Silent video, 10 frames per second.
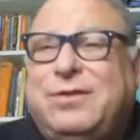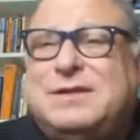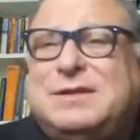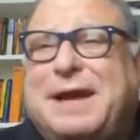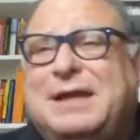
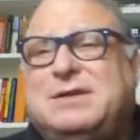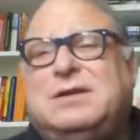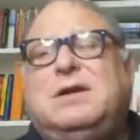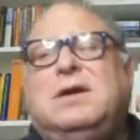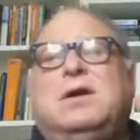
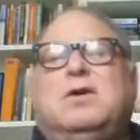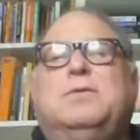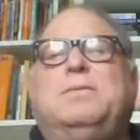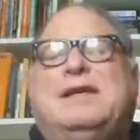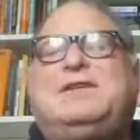inspector
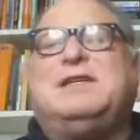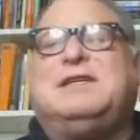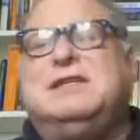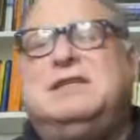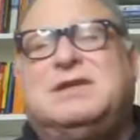who
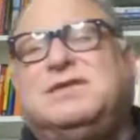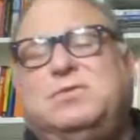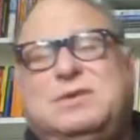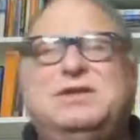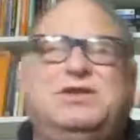basically doesn't
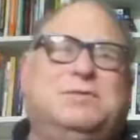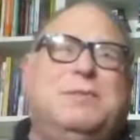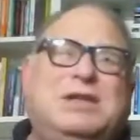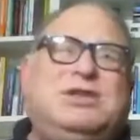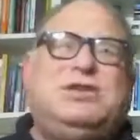really do
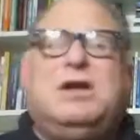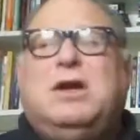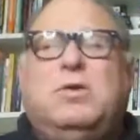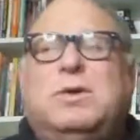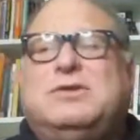much
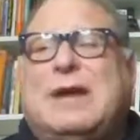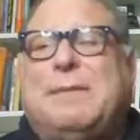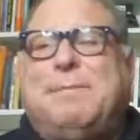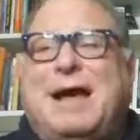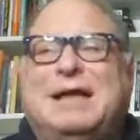with the
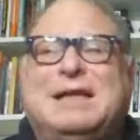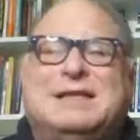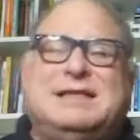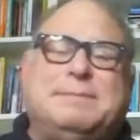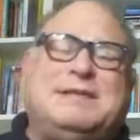Wrap-O-Matic
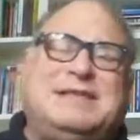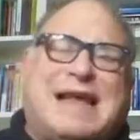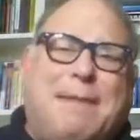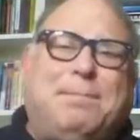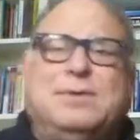except
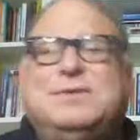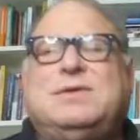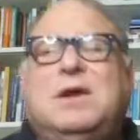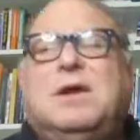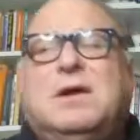
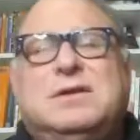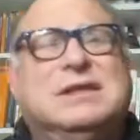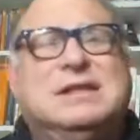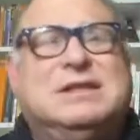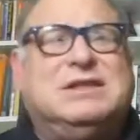samples
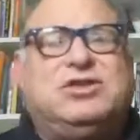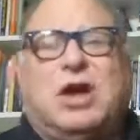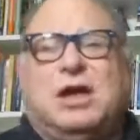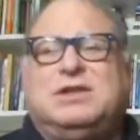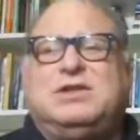the
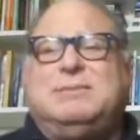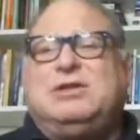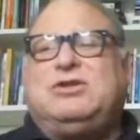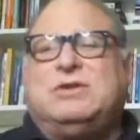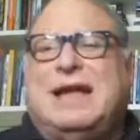chocolates to
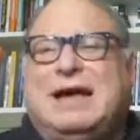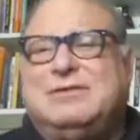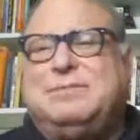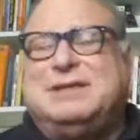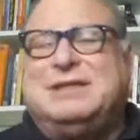make sure they
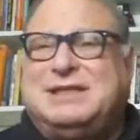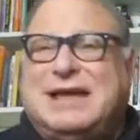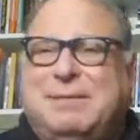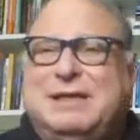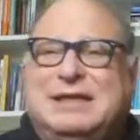haven't been
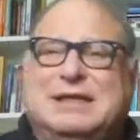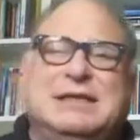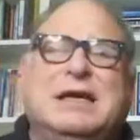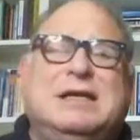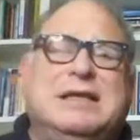contaminated,
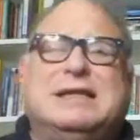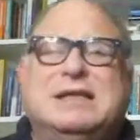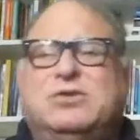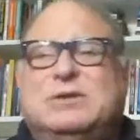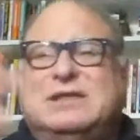that
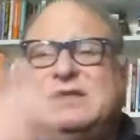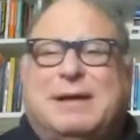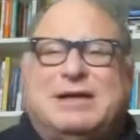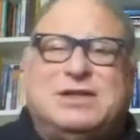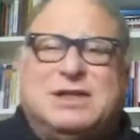the ingredients
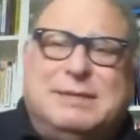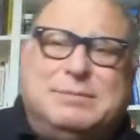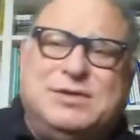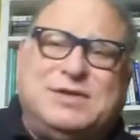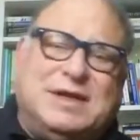match the
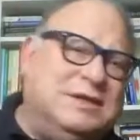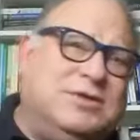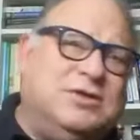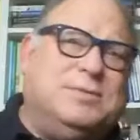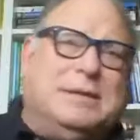labels, and
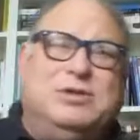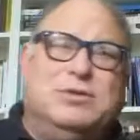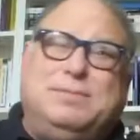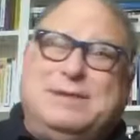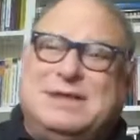there's maybe
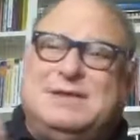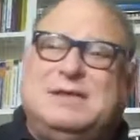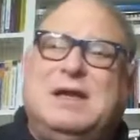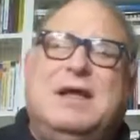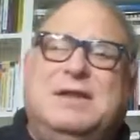no
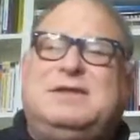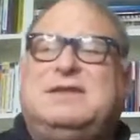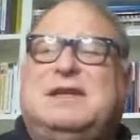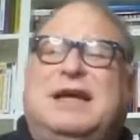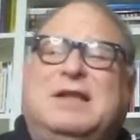peanuts. This
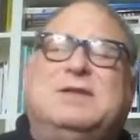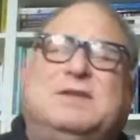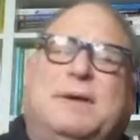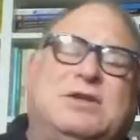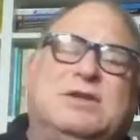is a health
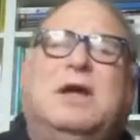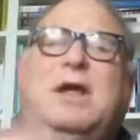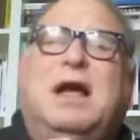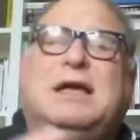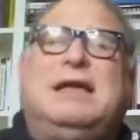inspection.
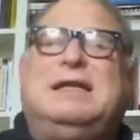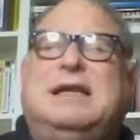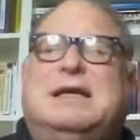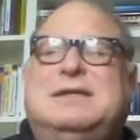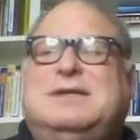Again,
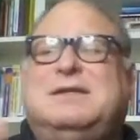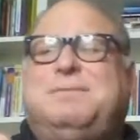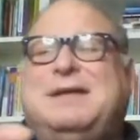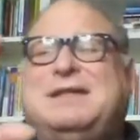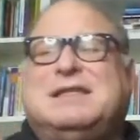this is
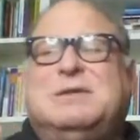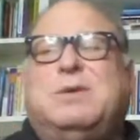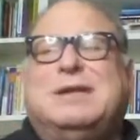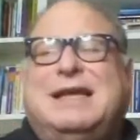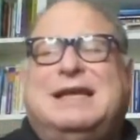basically
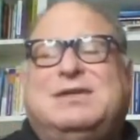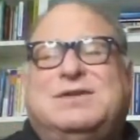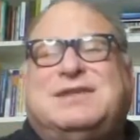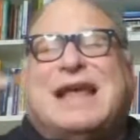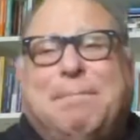related to
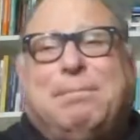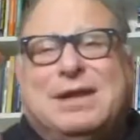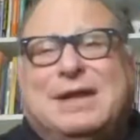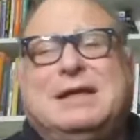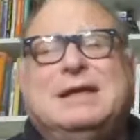
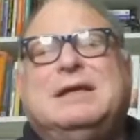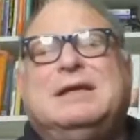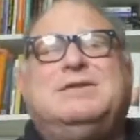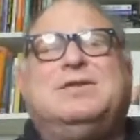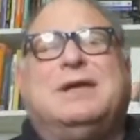sampling.
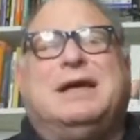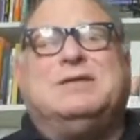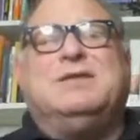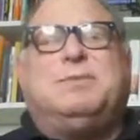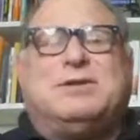So the
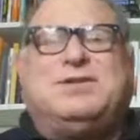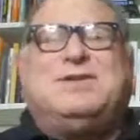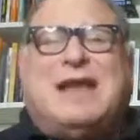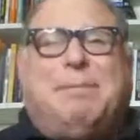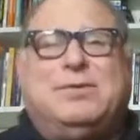health inspector
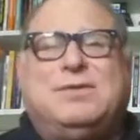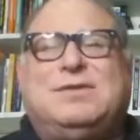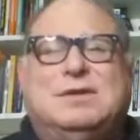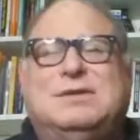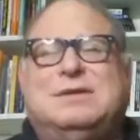samples
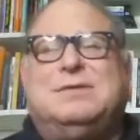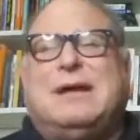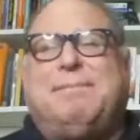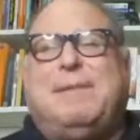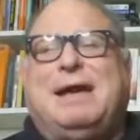the
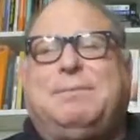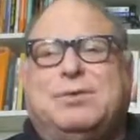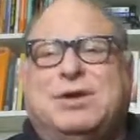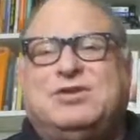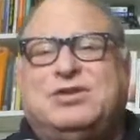Wrap-O-Matic
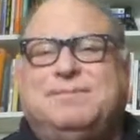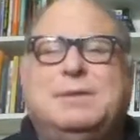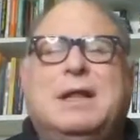production.